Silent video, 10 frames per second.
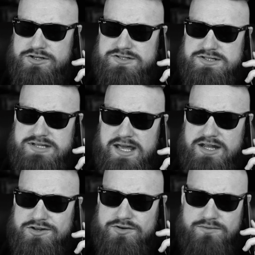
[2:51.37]
Your
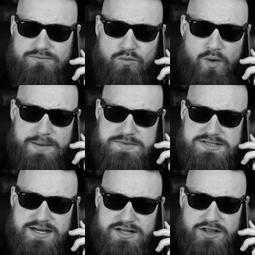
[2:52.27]
standard
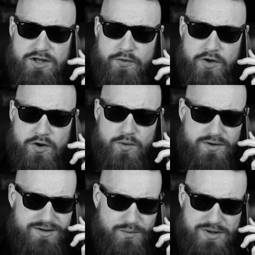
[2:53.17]
website and logo.
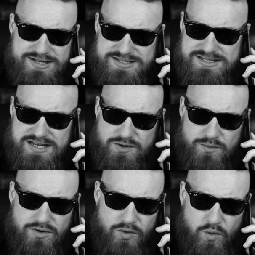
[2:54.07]
We just need it
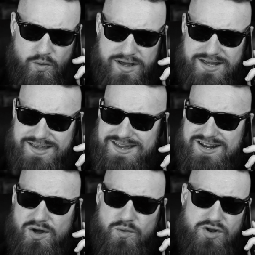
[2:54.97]
real quick.
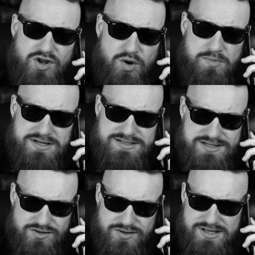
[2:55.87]
No big
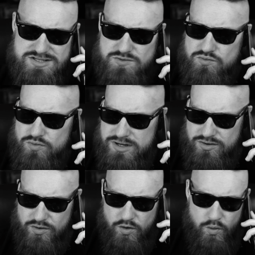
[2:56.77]
deal. It's
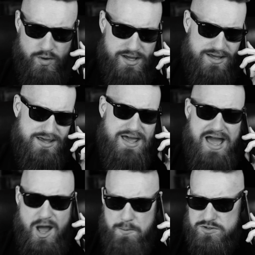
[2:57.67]
real quick.
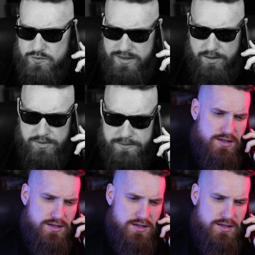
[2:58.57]
How much would that be?